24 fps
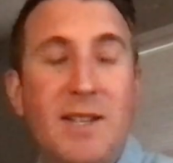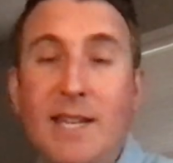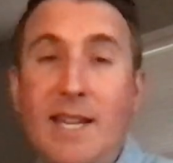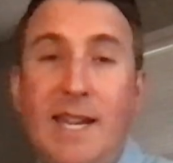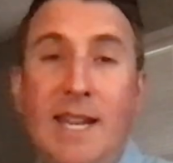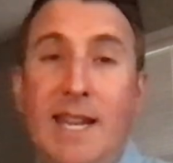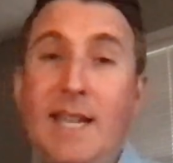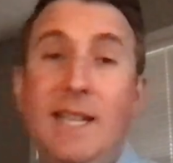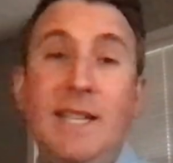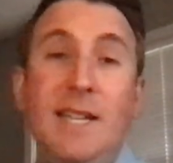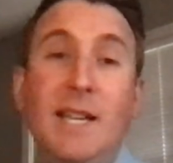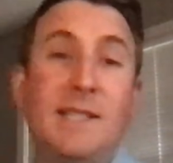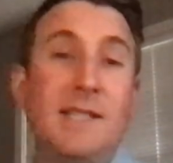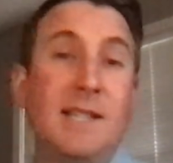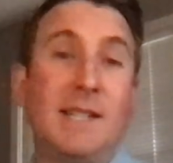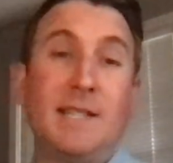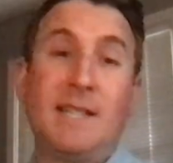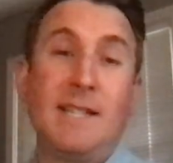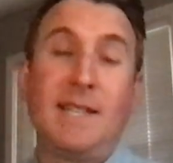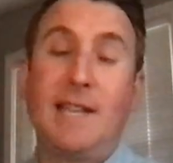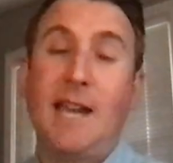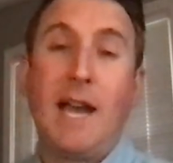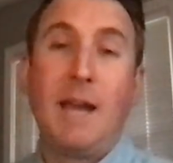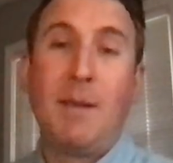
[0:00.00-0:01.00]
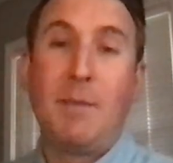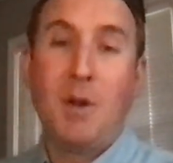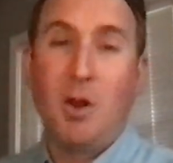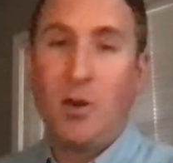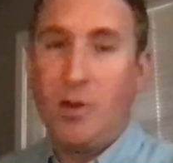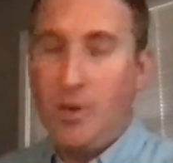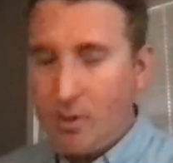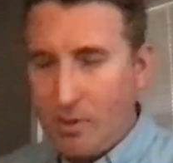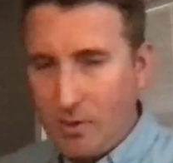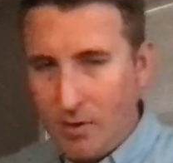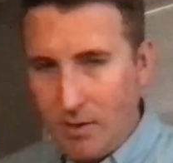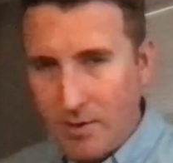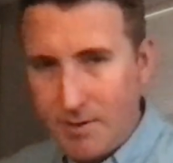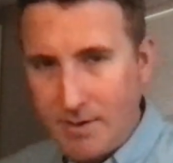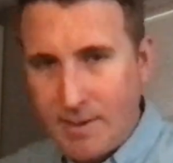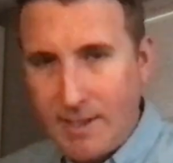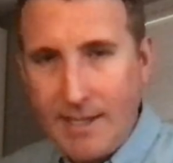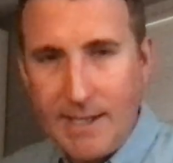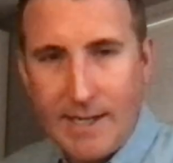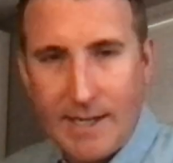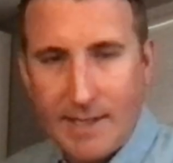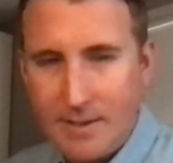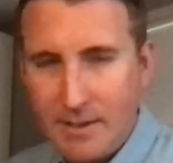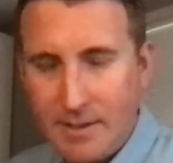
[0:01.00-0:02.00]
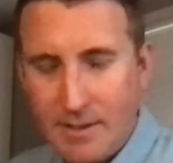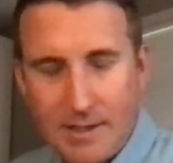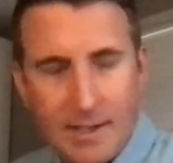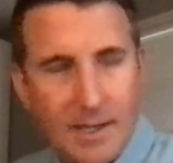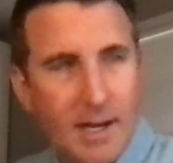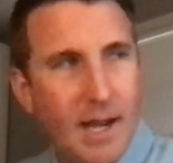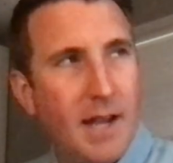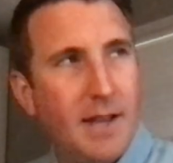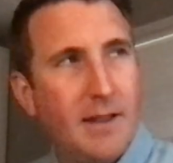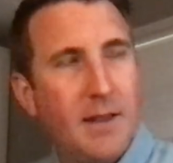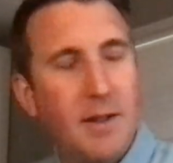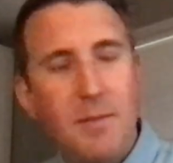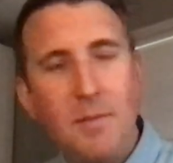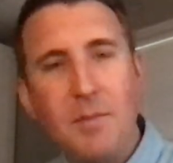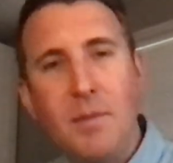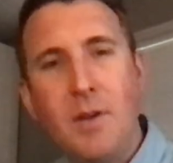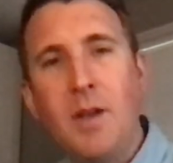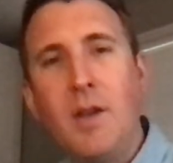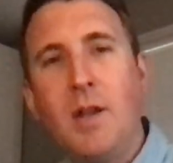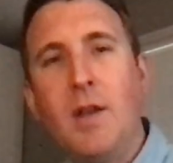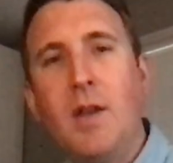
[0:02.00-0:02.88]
he doesn't deny miracles. He doesn't deny them.